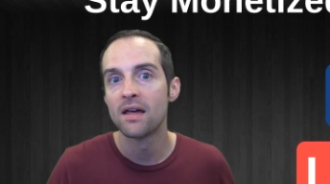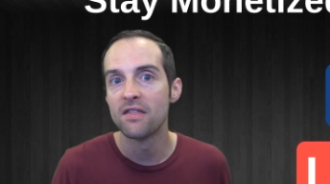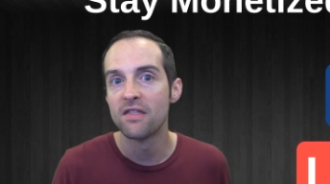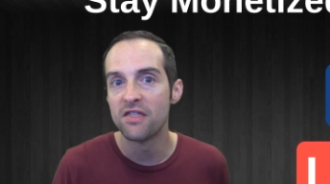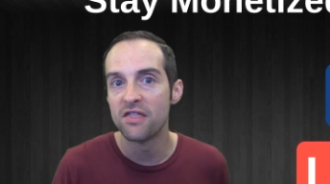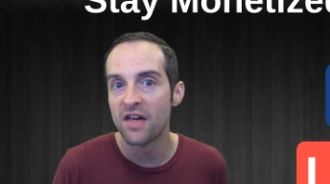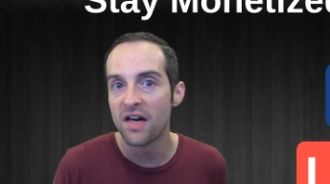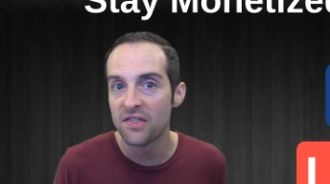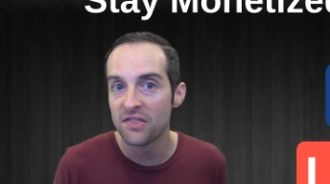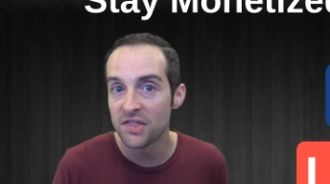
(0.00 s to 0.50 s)

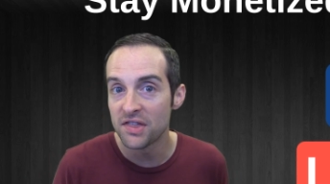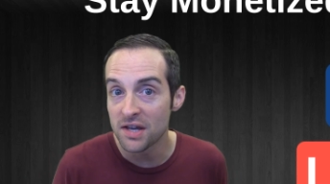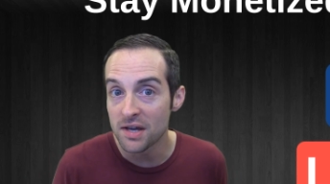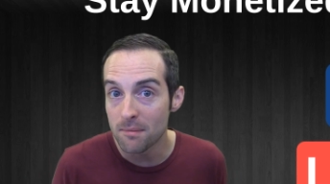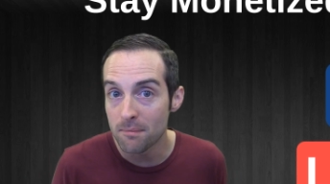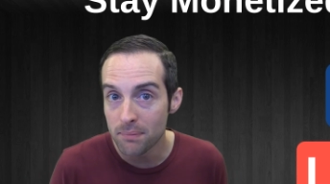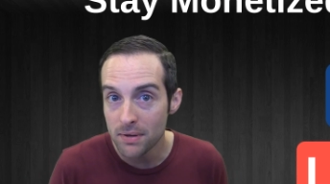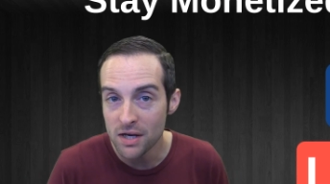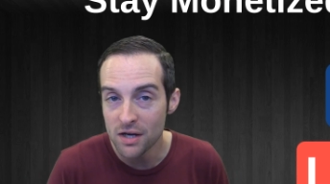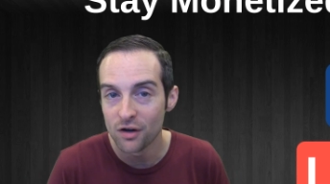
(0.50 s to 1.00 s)
than the
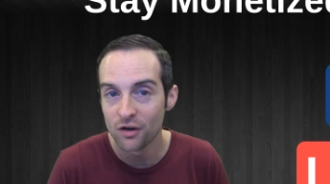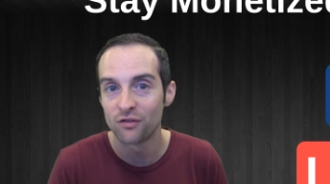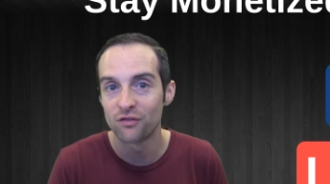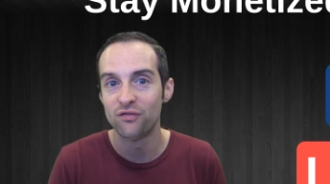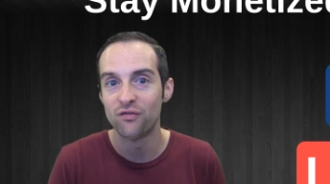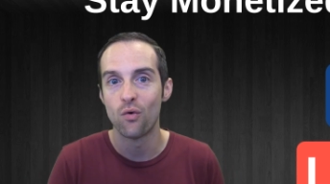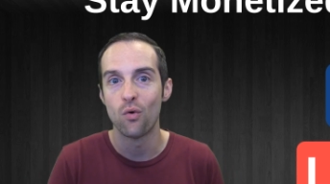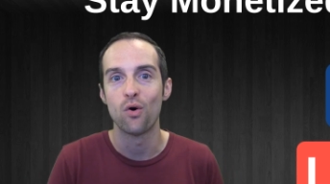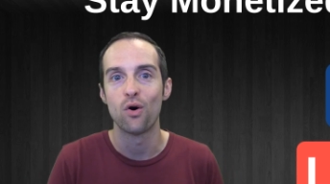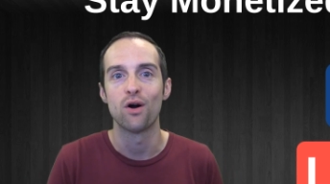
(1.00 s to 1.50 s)
appeal
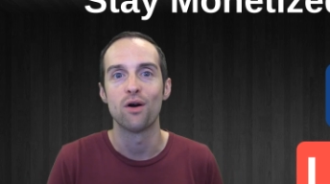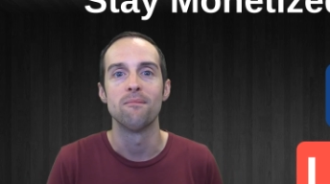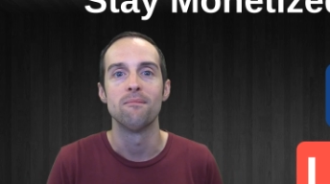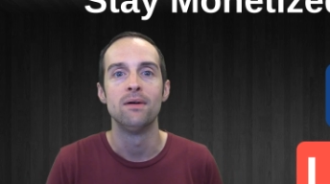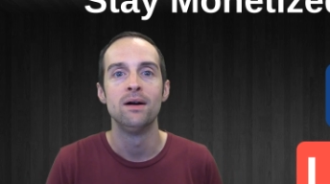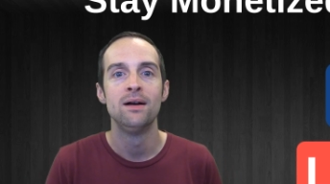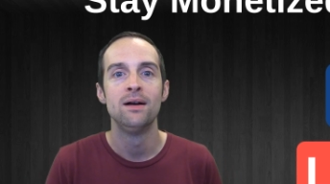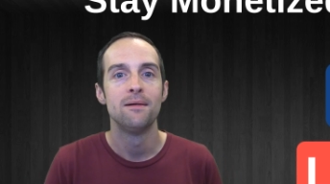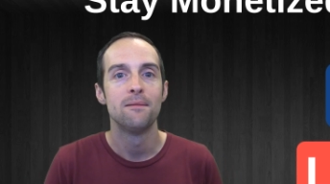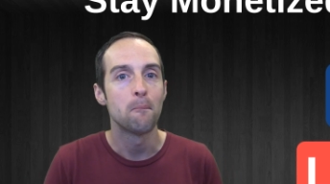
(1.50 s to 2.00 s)
form
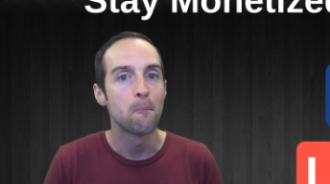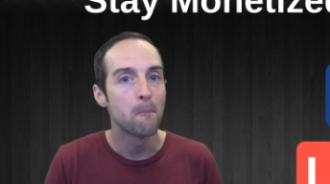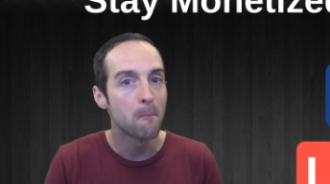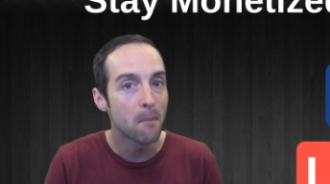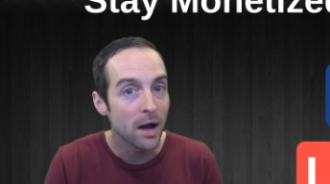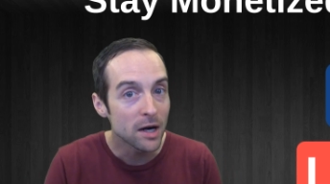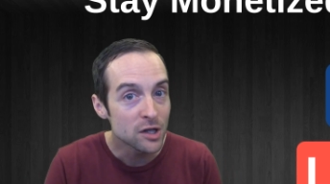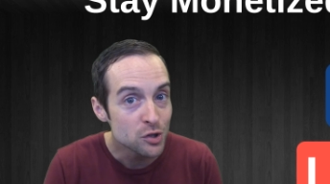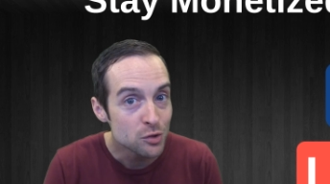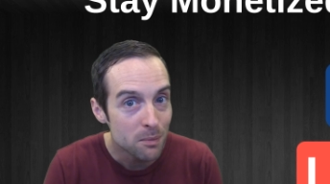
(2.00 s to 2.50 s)

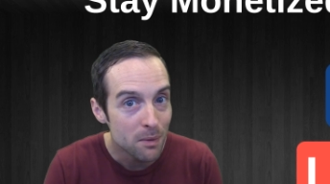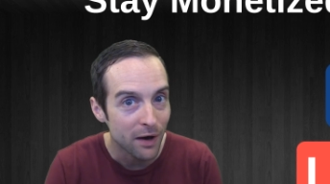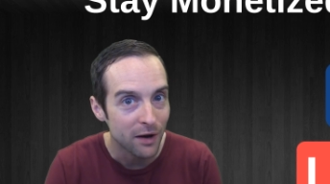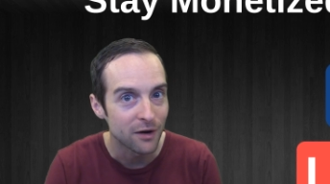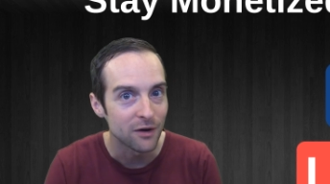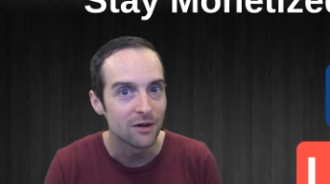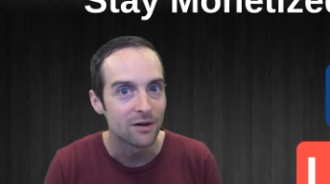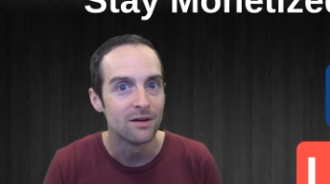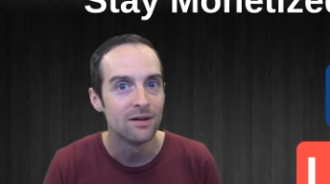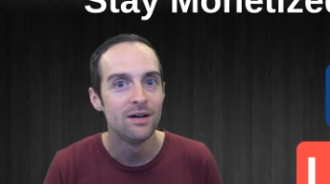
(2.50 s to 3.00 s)
much
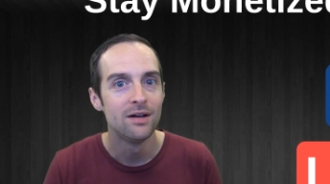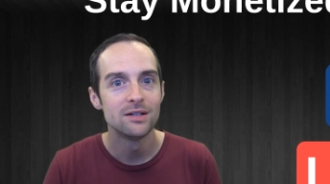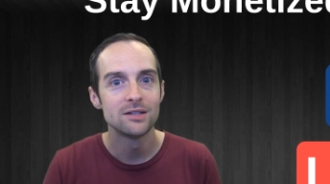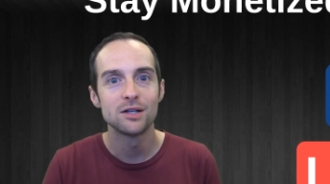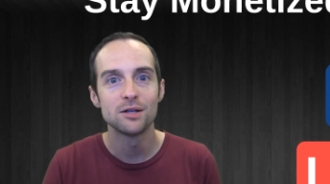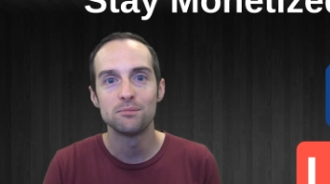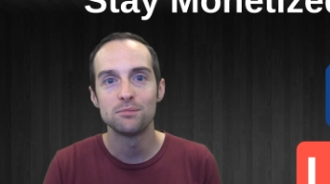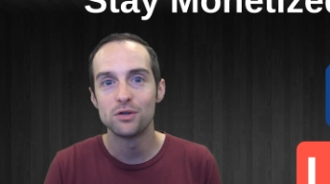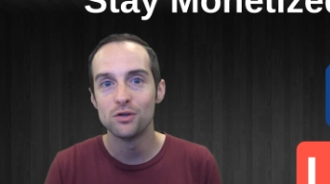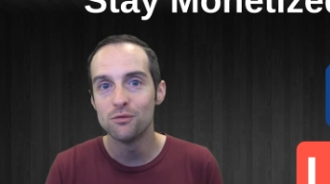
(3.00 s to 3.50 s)
better to
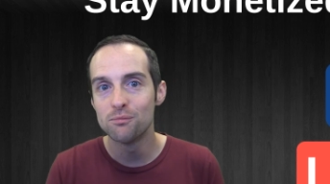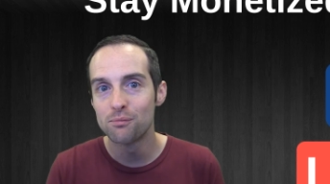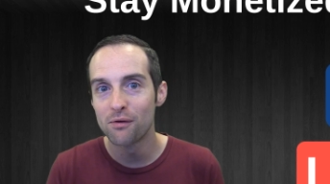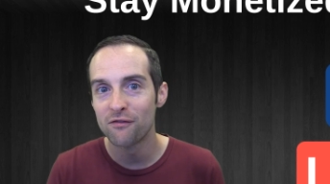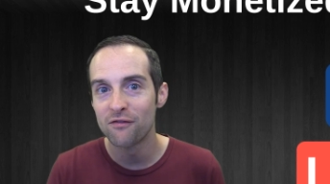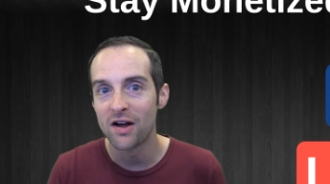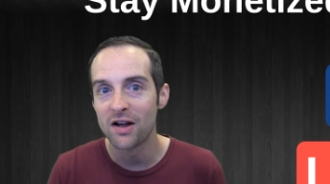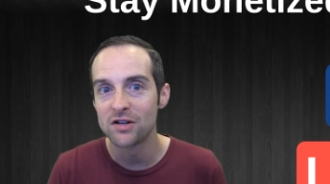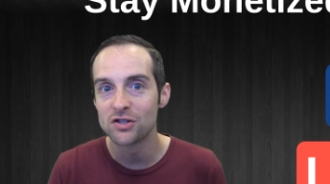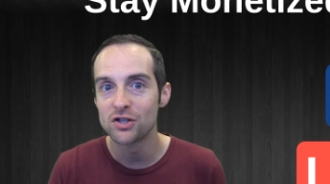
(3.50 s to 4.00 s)
do
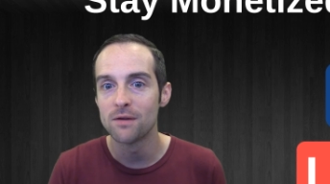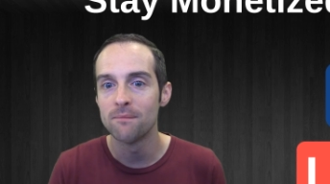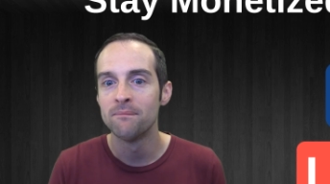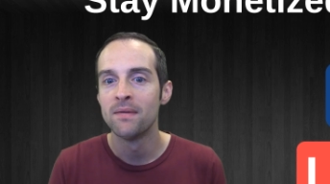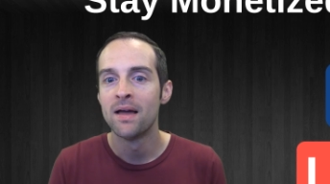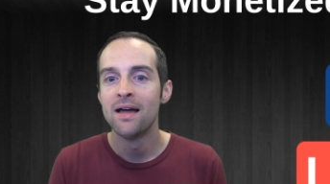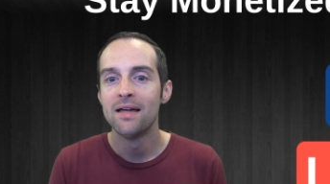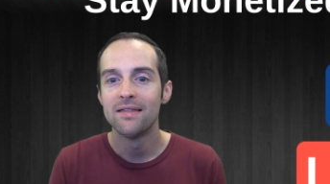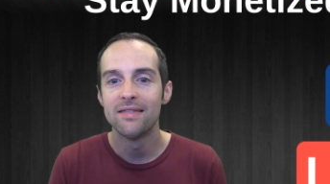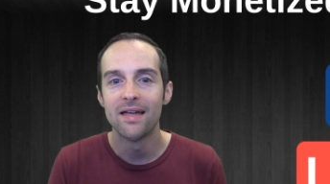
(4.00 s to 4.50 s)
prevention
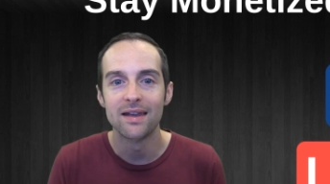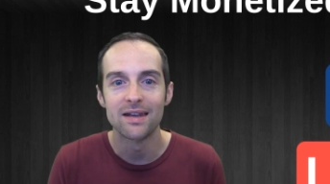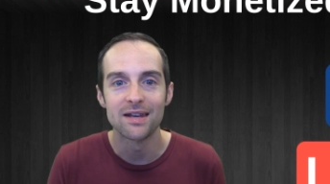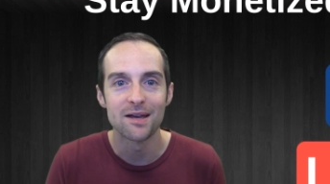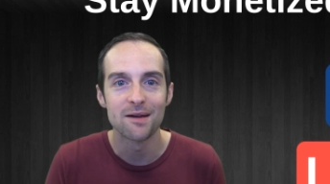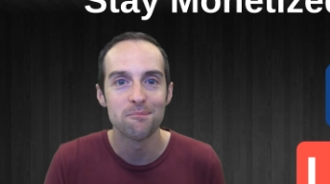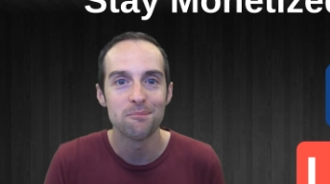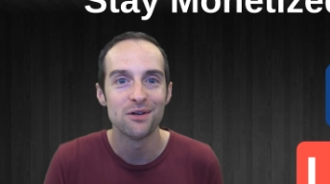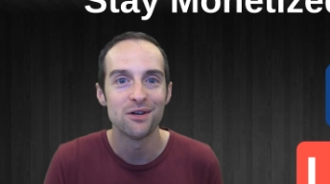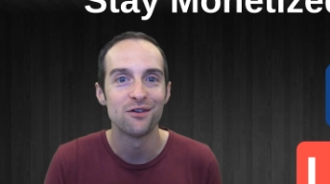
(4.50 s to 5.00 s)
than the
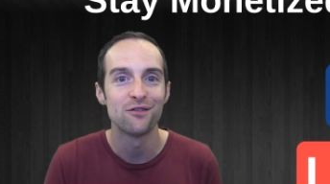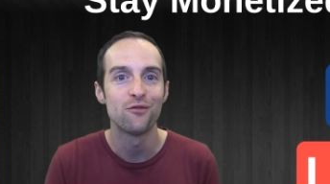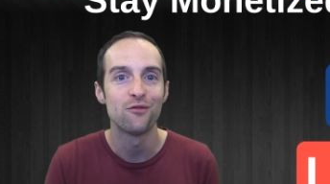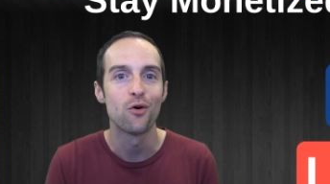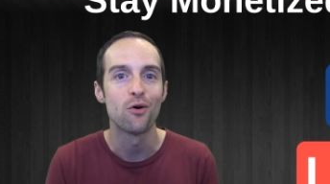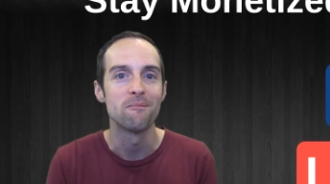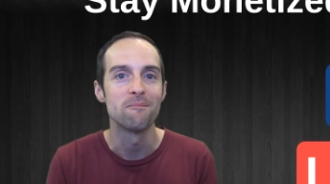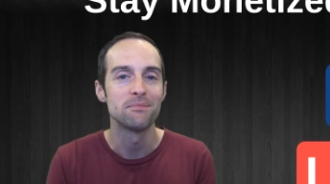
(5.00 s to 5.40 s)
appeal form.